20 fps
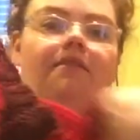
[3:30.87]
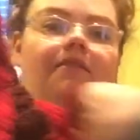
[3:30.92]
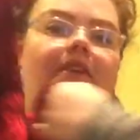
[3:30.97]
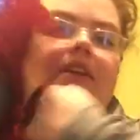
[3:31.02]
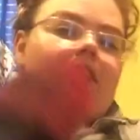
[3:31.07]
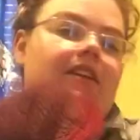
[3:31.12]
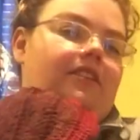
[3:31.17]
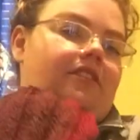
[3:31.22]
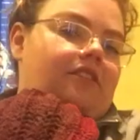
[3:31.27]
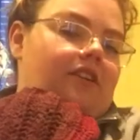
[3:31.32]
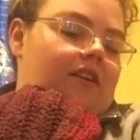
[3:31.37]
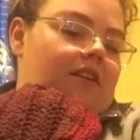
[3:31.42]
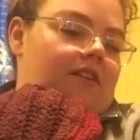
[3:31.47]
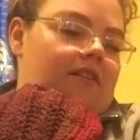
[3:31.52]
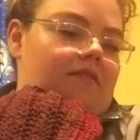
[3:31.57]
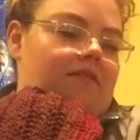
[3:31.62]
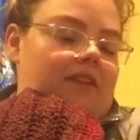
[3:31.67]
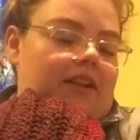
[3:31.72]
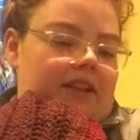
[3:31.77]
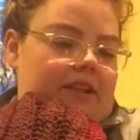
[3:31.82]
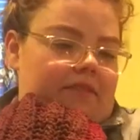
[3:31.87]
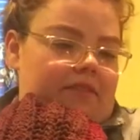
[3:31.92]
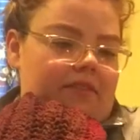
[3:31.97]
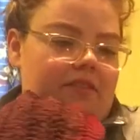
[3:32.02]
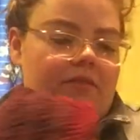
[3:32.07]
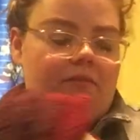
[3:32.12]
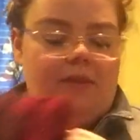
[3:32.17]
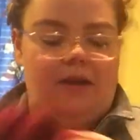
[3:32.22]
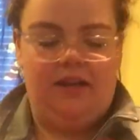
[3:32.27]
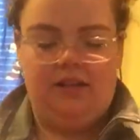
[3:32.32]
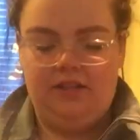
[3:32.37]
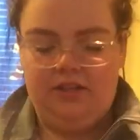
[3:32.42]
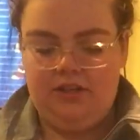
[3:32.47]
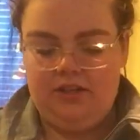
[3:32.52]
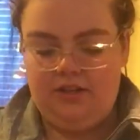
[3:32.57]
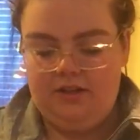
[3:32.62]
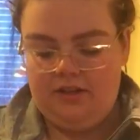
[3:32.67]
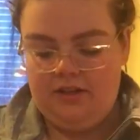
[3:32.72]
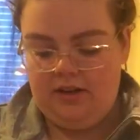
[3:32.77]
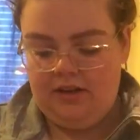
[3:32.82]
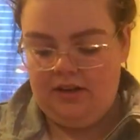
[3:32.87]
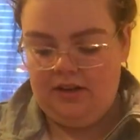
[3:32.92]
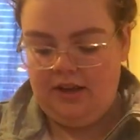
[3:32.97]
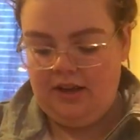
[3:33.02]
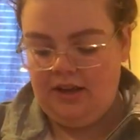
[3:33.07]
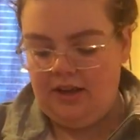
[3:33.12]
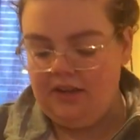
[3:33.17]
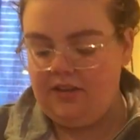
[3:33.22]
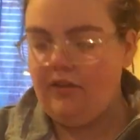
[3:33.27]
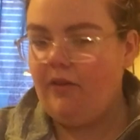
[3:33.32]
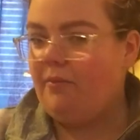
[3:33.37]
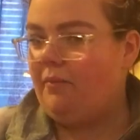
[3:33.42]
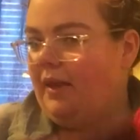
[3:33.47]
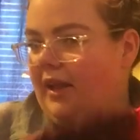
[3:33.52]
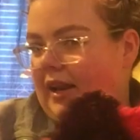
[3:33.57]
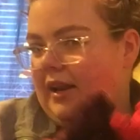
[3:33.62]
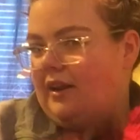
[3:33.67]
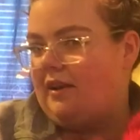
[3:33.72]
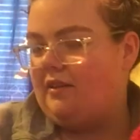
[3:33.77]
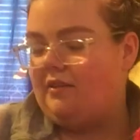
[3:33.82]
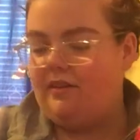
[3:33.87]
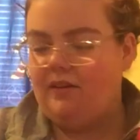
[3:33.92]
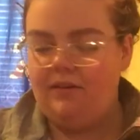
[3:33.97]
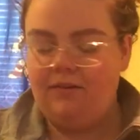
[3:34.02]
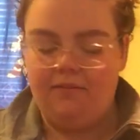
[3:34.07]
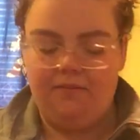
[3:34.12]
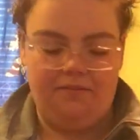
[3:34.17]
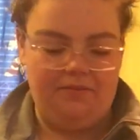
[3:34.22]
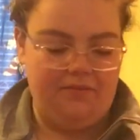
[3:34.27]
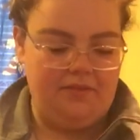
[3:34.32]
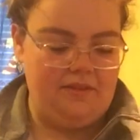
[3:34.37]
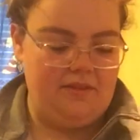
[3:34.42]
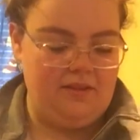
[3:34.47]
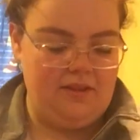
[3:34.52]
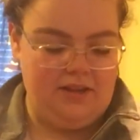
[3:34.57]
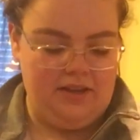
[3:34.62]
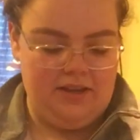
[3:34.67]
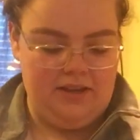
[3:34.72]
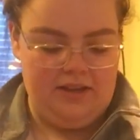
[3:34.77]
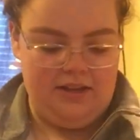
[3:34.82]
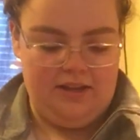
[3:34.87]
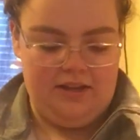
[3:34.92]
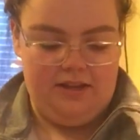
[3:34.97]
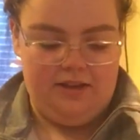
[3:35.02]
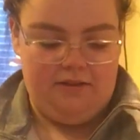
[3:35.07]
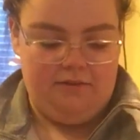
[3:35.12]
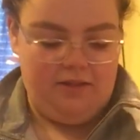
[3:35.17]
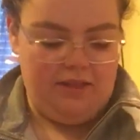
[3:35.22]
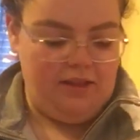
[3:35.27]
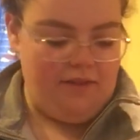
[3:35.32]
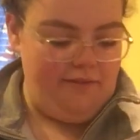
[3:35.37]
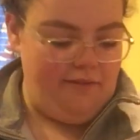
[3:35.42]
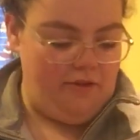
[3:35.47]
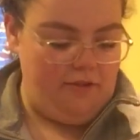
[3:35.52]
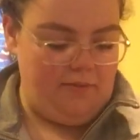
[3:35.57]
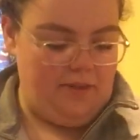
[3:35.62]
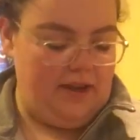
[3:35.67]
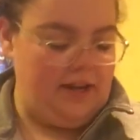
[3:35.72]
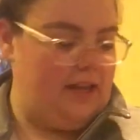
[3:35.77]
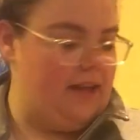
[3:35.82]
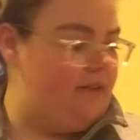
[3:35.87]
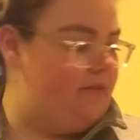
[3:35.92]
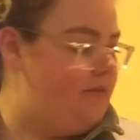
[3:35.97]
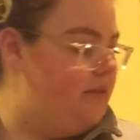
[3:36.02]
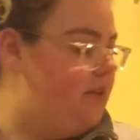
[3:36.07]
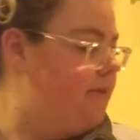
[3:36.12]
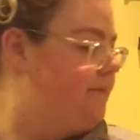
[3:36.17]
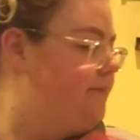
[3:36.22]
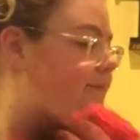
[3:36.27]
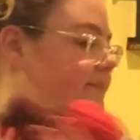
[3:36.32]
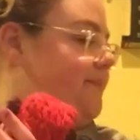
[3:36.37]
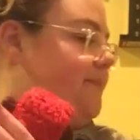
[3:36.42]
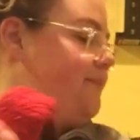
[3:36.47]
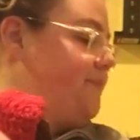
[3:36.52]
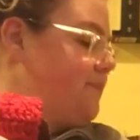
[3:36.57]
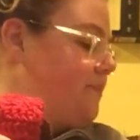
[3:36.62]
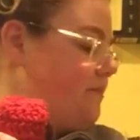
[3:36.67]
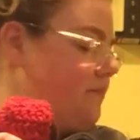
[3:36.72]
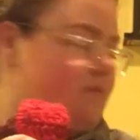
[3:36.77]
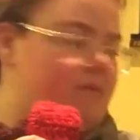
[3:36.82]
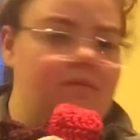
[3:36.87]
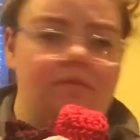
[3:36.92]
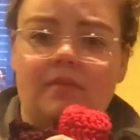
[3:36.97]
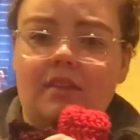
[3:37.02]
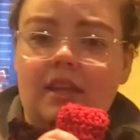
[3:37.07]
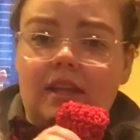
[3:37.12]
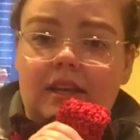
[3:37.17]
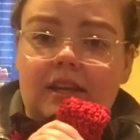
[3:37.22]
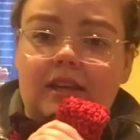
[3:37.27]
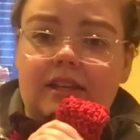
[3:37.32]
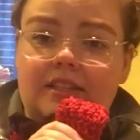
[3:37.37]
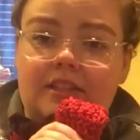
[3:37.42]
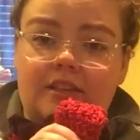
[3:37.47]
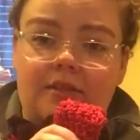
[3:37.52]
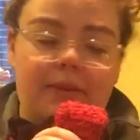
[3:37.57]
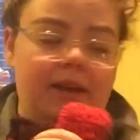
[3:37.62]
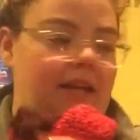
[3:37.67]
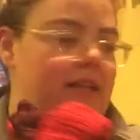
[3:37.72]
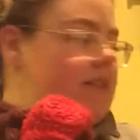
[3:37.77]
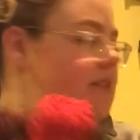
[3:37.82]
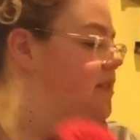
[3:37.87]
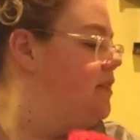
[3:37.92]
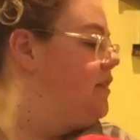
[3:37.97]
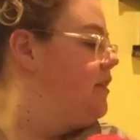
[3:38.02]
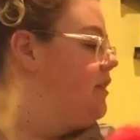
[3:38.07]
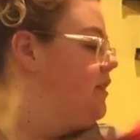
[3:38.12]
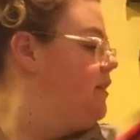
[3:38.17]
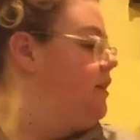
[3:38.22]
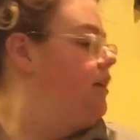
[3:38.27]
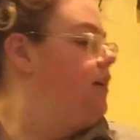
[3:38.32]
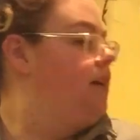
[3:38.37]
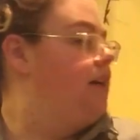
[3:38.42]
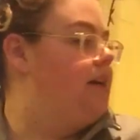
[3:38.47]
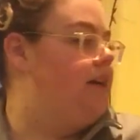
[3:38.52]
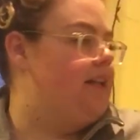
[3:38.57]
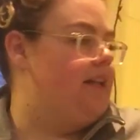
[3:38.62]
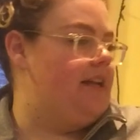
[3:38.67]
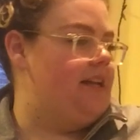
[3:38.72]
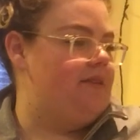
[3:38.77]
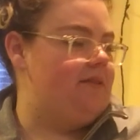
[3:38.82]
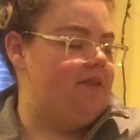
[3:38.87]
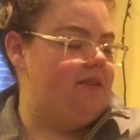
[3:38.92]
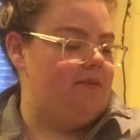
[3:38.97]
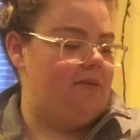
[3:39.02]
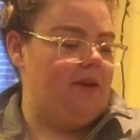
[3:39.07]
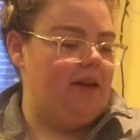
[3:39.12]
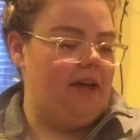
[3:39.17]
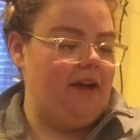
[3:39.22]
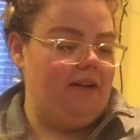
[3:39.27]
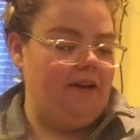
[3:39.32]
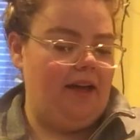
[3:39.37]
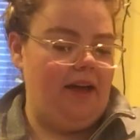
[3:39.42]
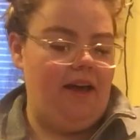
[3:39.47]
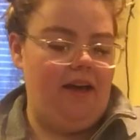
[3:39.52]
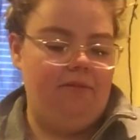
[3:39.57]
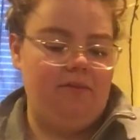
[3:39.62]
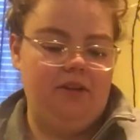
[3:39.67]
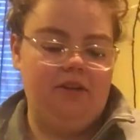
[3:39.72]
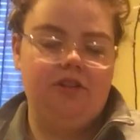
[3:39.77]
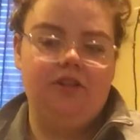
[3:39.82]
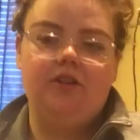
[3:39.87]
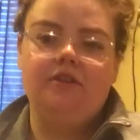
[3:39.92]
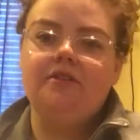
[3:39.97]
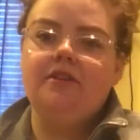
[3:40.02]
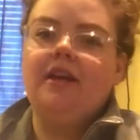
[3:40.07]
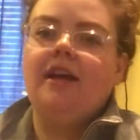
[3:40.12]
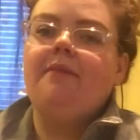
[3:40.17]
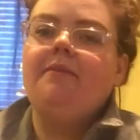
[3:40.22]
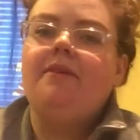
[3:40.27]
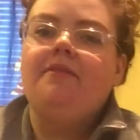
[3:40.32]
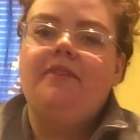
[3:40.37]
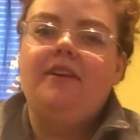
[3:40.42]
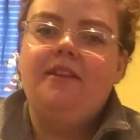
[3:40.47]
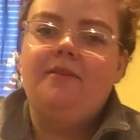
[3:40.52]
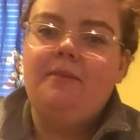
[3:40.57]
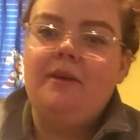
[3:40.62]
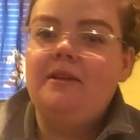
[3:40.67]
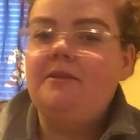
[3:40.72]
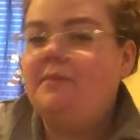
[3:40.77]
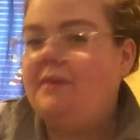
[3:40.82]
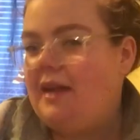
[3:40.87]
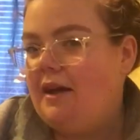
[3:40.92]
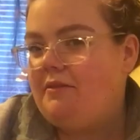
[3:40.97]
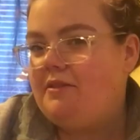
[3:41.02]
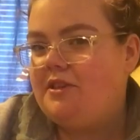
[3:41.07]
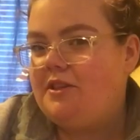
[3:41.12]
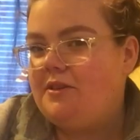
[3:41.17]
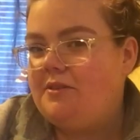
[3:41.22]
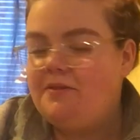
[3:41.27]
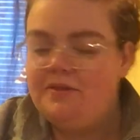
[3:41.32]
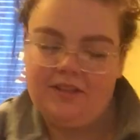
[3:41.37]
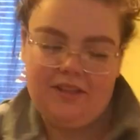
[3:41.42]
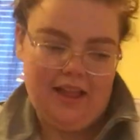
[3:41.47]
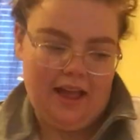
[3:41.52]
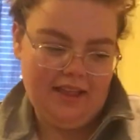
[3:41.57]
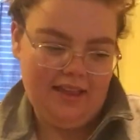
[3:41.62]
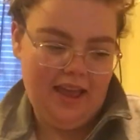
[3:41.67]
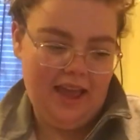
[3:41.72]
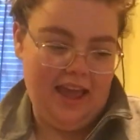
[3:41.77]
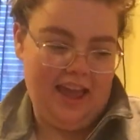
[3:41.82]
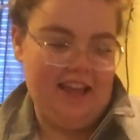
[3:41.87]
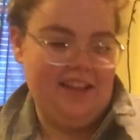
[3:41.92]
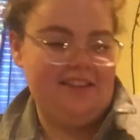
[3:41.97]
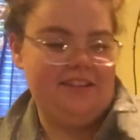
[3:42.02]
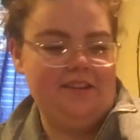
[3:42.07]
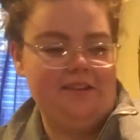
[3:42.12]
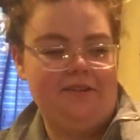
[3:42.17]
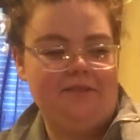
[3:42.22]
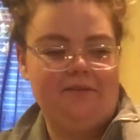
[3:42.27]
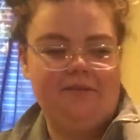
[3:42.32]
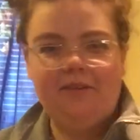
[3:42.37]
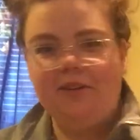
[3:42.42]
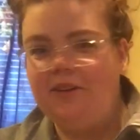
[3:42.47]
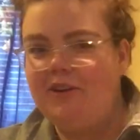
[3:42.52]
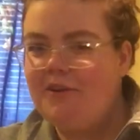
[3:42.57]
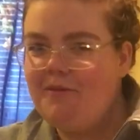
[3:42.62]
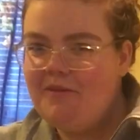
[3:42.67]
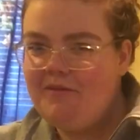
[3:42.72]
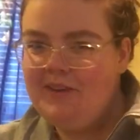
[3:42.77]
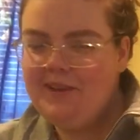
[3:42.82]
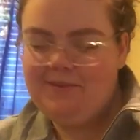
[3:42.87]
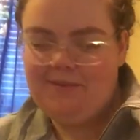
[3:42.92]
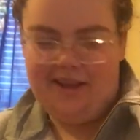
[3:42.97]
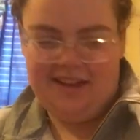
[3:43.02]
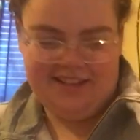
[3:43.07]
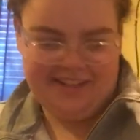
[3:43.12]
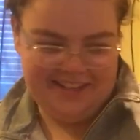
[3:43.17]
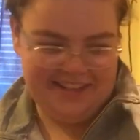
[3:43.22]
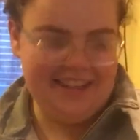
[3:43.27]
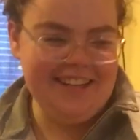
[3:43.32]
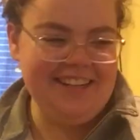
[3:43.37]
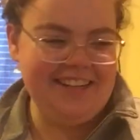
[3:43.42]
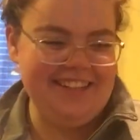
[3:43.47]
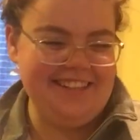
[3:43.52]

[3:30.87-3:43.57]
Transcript: infinity scarf, and I love it so much, and it's homemade, so we love a homemade gift because they're the best. That's what sweet Carrie got me. She also got me a face mask, but that was used that day, so no more face mask.